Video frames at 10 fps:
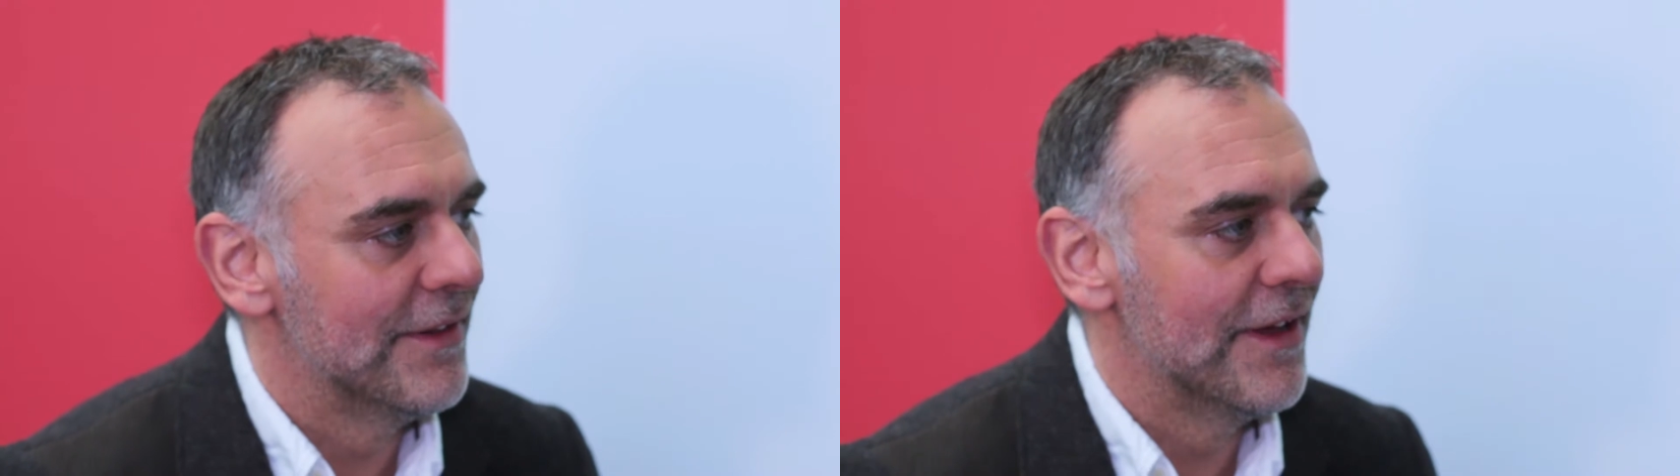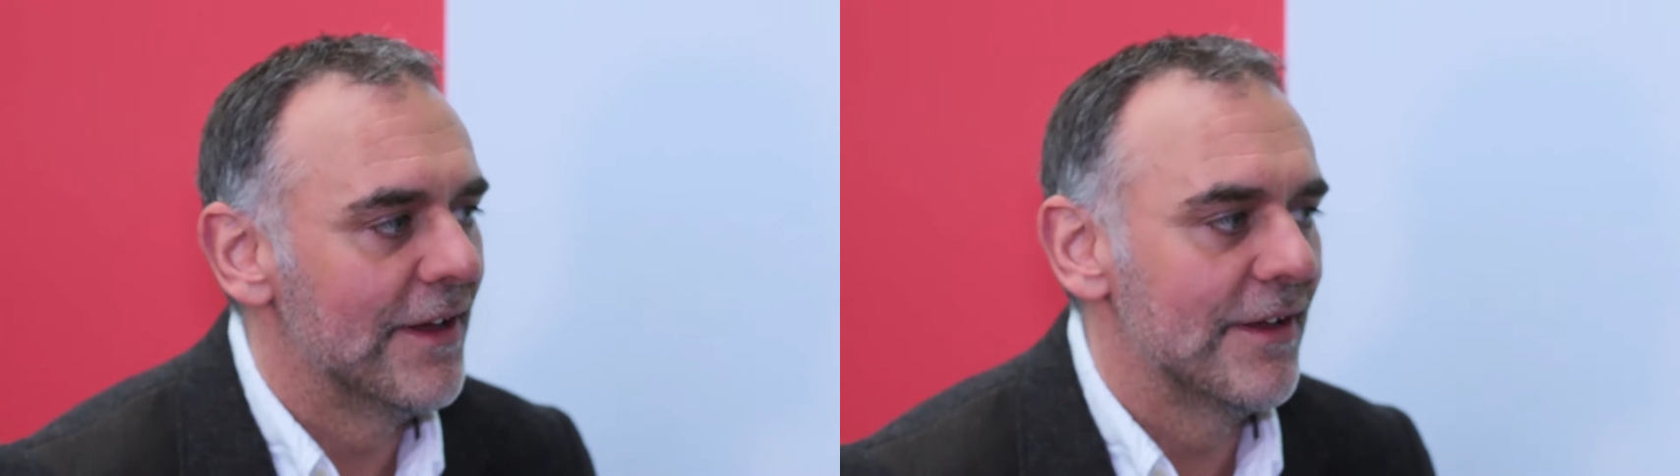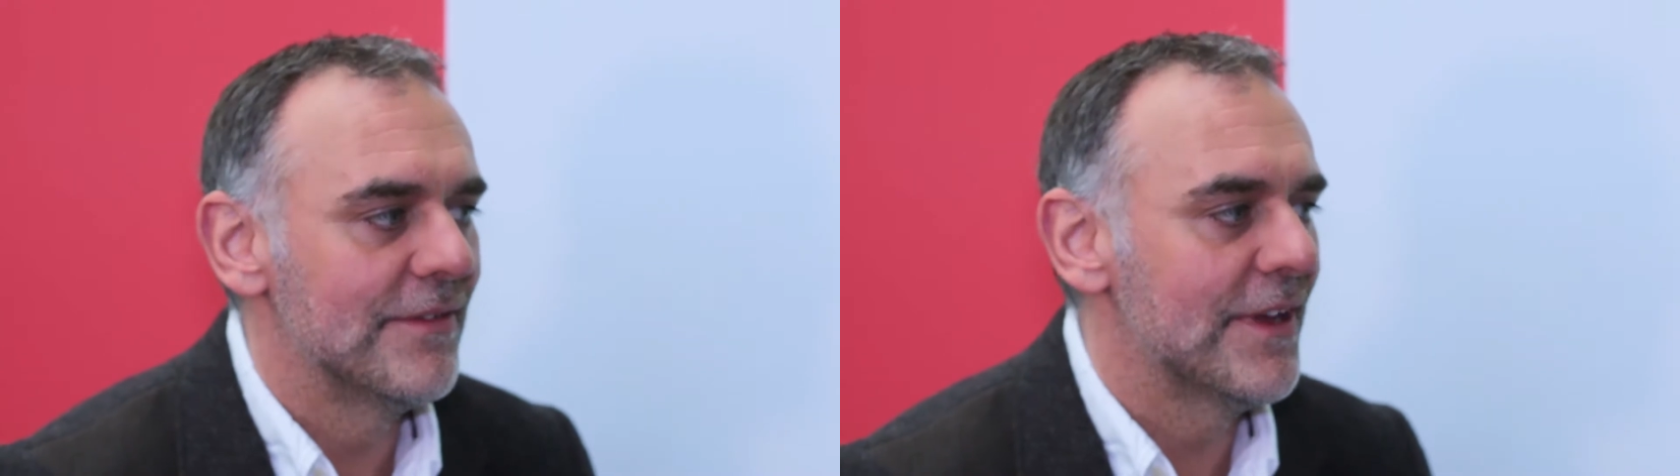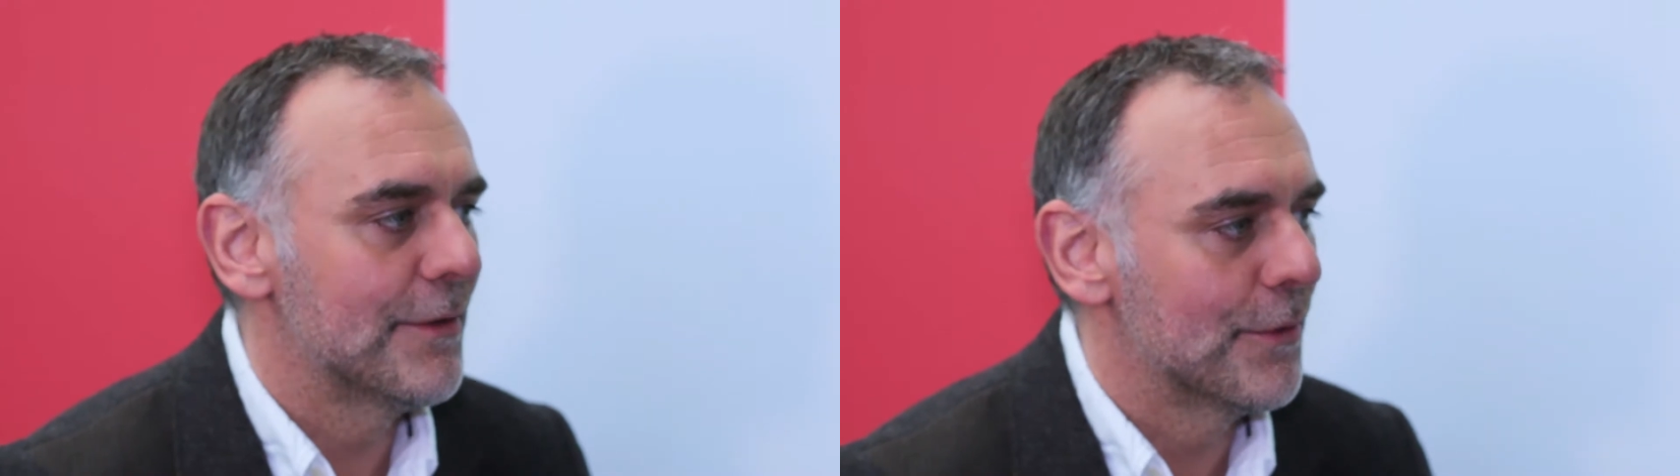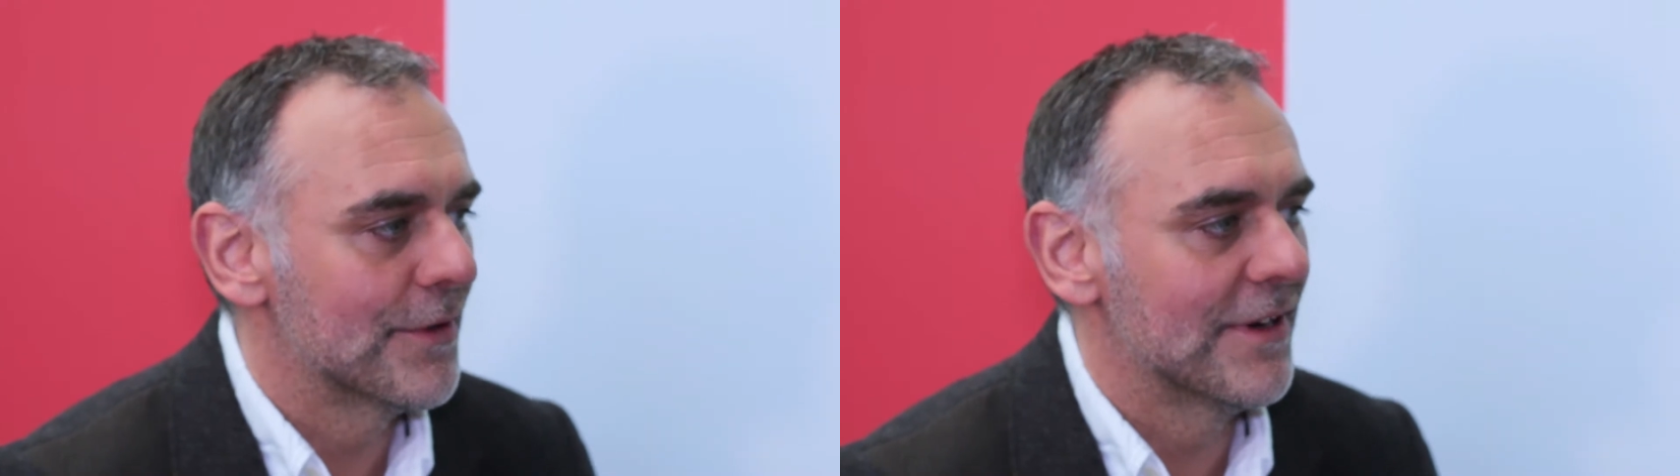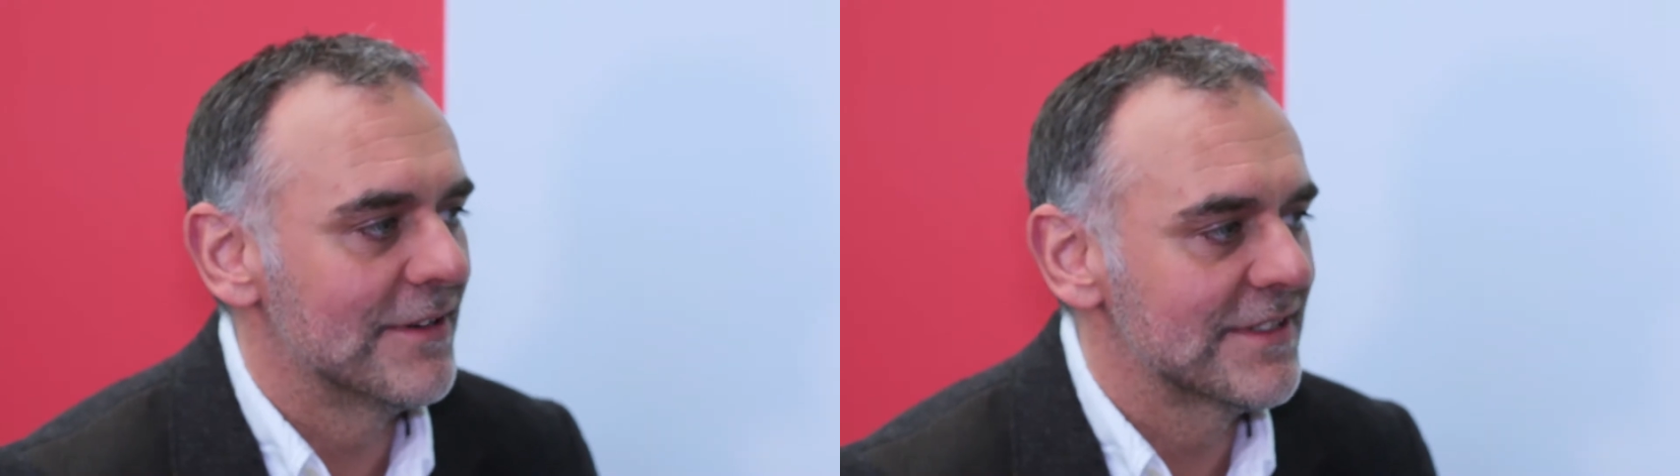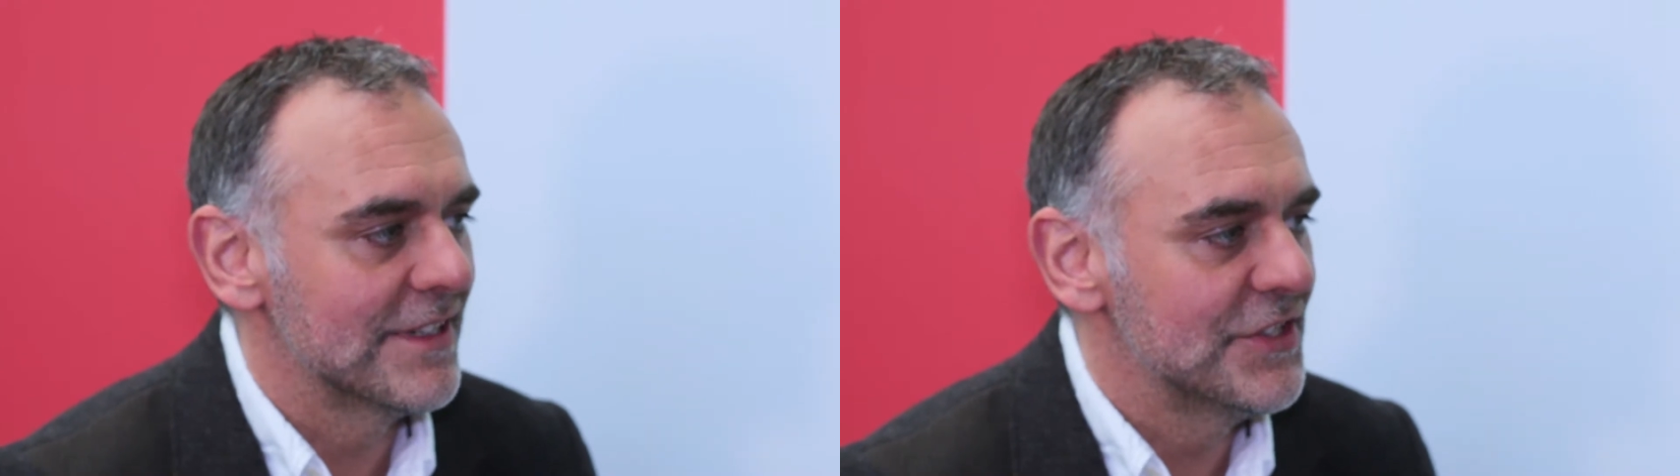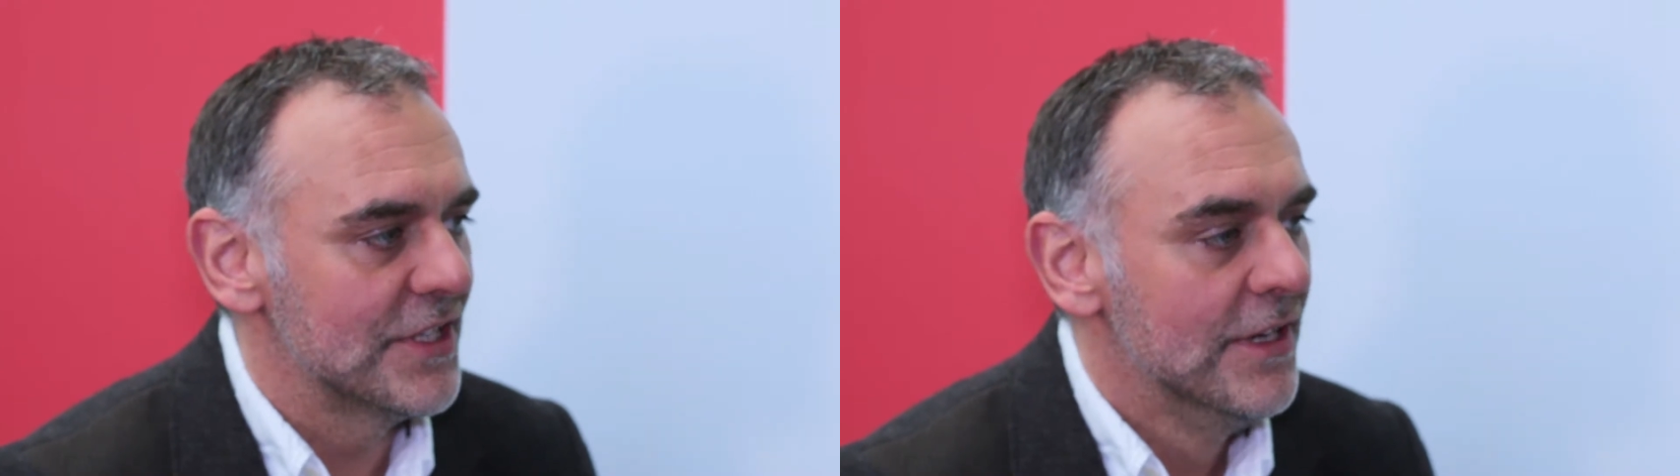their
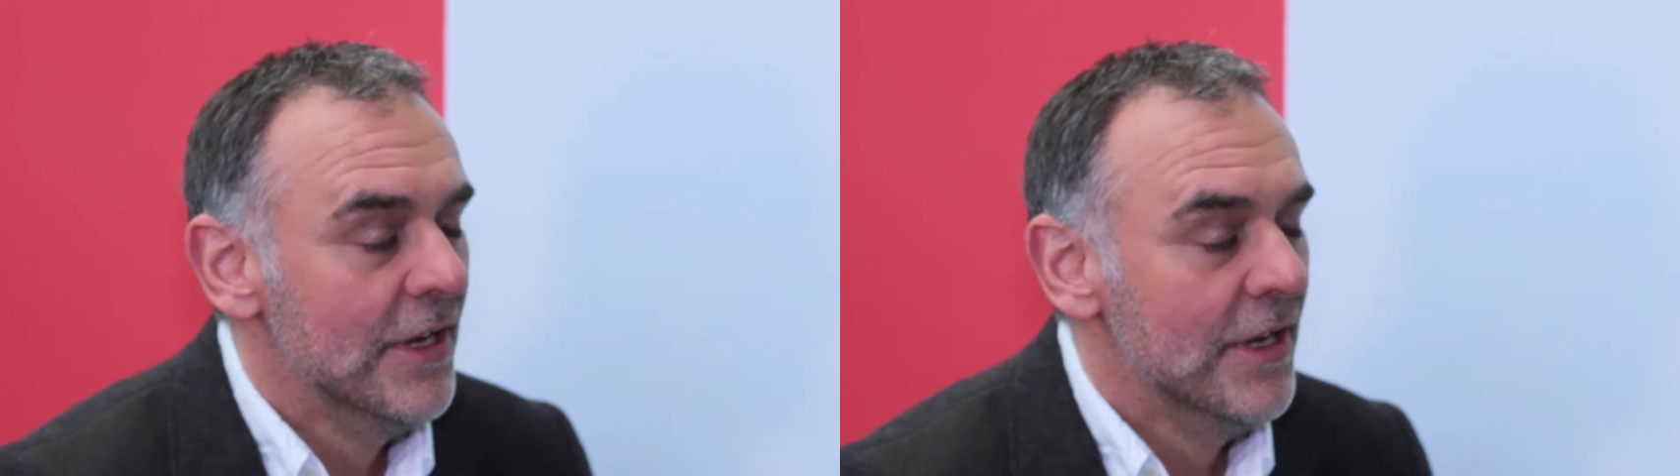organisation.